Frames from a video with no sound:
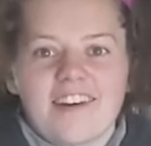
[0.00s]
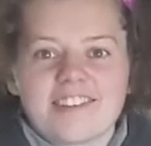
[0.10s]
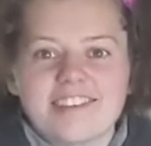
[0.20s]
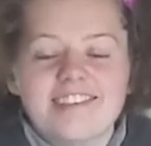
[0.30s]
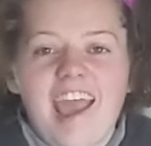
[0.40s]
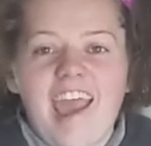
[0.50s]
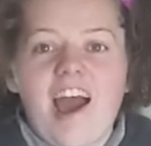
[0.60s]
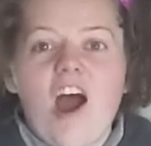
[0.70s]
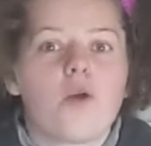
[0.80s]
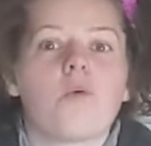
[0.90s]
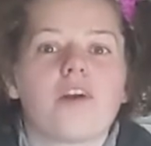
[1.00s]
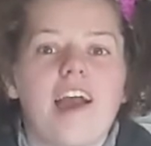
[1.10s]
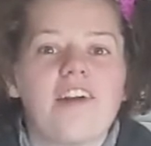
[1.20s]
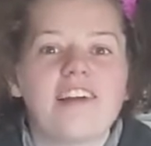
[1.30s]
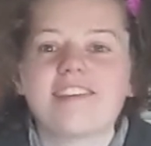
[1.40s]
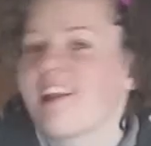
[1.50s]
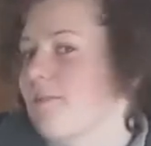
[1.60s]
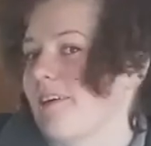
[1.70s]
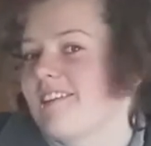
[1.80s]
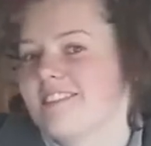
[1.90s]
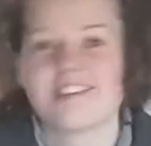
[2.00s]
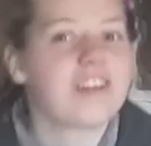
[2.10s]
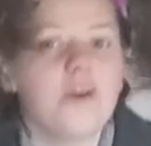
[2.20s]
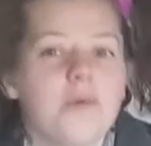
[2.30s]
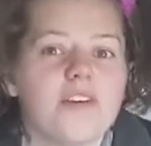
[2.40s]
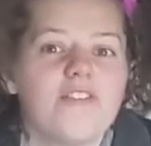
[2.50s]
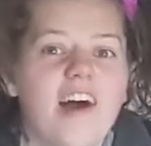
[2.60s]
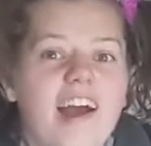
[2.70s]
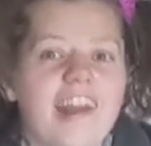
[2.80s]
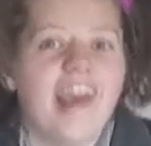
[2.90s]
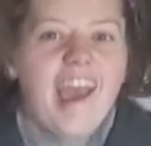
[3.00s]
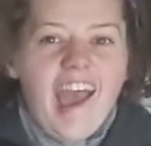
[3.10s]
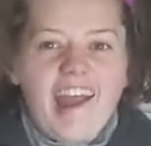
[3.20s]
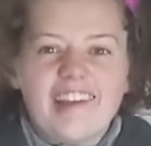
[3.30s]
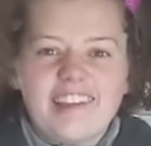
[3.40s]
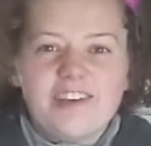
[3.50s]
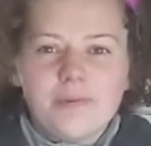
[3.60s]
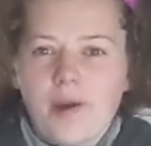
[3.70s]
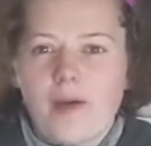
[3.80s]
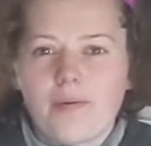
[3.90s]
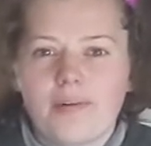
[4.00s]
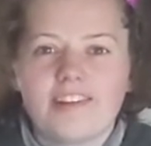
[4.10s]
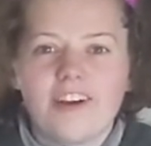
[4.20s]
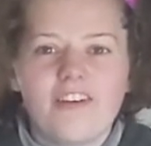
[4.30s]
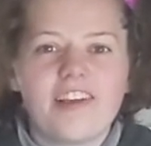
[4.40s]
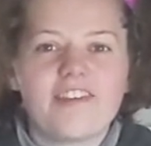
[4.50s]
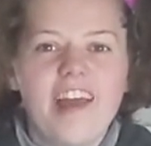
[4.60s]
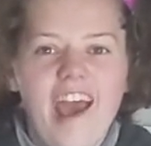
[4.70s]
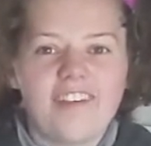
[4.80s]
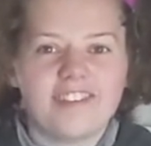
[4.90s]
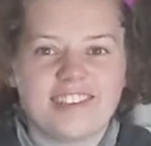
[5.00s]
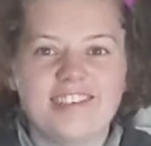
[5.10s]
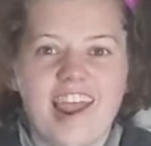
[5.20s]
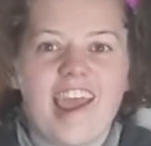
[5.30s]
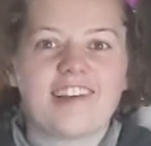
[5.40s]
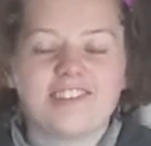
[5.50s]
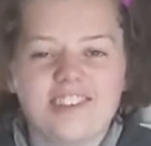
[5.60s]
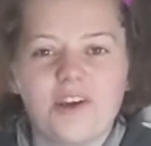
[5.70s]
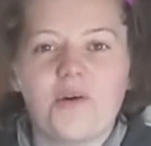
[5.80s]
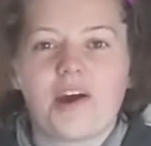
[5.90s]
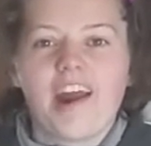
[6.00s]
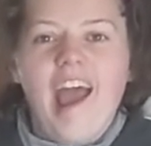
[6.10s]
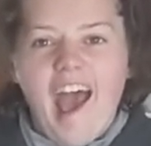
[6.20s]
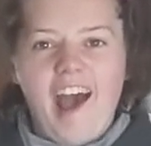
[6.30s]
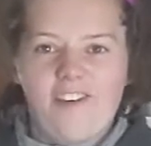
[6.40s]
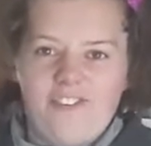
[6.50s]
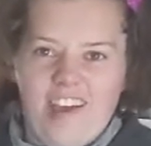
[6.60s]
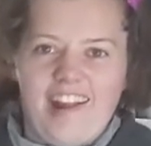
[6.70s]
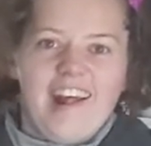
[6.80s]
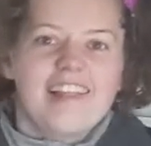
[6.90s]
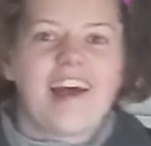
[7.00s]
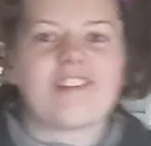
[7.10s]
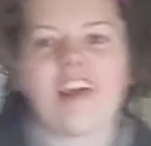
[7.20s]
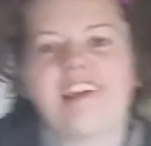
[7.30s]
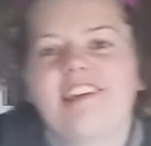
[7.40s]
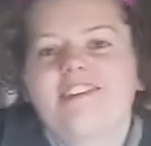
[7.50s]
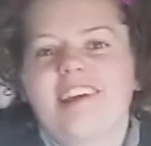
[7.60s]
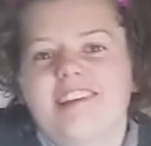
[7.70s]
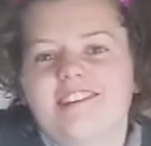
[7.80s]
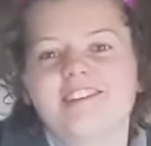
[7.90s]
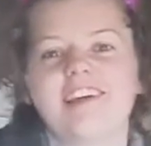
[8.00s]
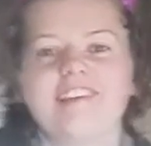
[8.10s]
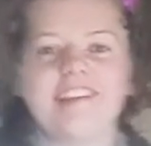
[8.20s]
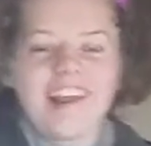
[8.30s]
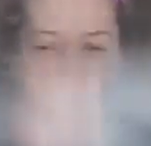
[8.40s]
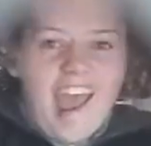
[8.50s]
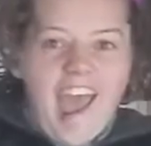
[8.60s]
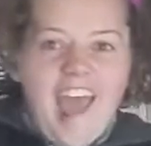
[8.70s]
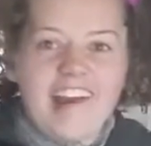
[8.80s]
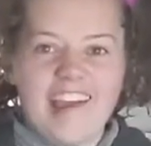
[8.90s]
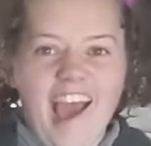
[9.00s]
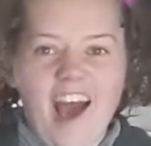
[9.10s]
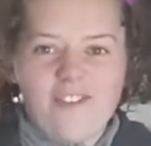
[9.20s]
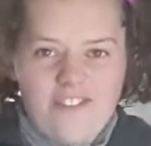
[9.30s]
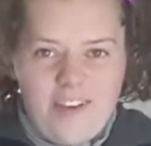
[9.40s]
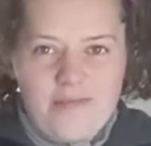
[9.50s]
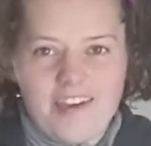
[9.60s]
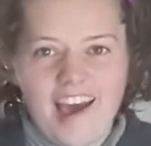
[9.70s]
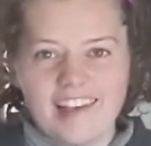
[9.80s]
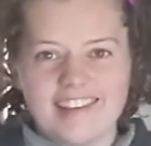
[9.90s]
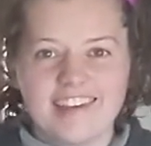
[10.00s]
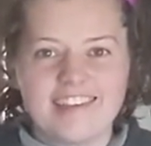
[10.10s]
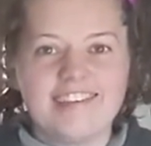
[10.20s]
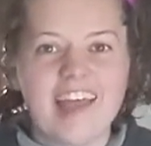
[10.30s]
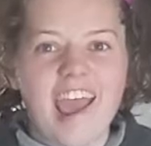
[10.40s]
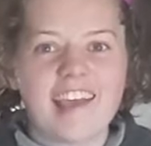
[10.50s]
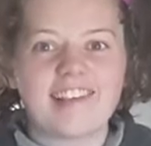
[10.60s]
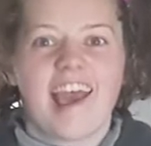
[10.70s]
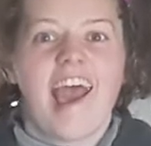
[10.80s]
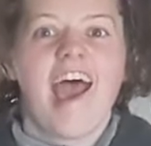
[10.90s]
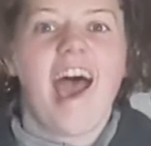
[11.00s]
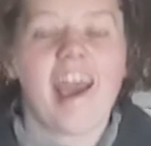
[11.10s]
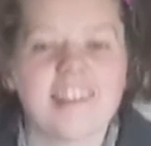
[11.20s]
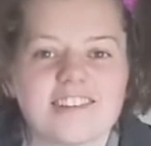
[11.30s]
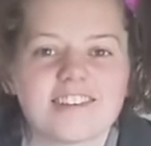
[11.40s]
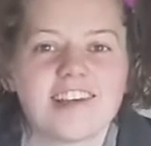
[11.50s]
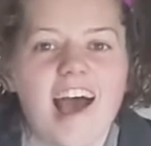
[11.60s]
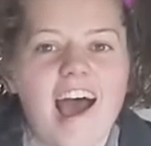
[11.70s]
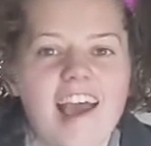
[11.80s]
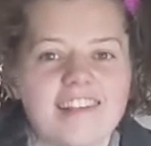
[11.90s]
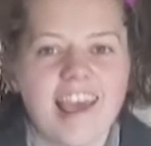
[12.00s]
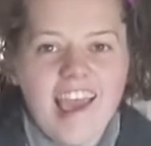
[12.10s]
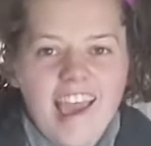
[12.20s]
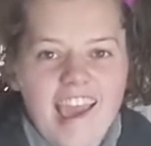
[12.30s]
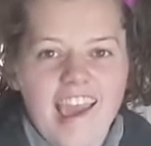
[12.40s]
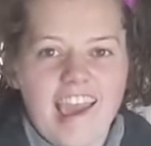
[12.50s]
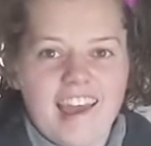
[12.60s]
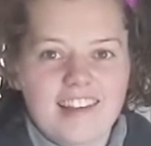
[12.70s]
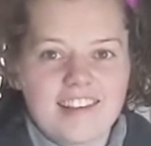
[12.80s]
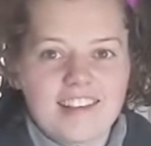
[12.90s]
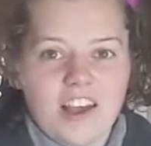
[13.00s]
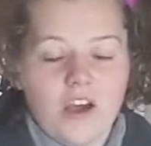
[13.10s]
Now today our workout is gonna be super fun and you probably don't even have to change your outfit. That's right, you can do this in any outfit because today's exercise is,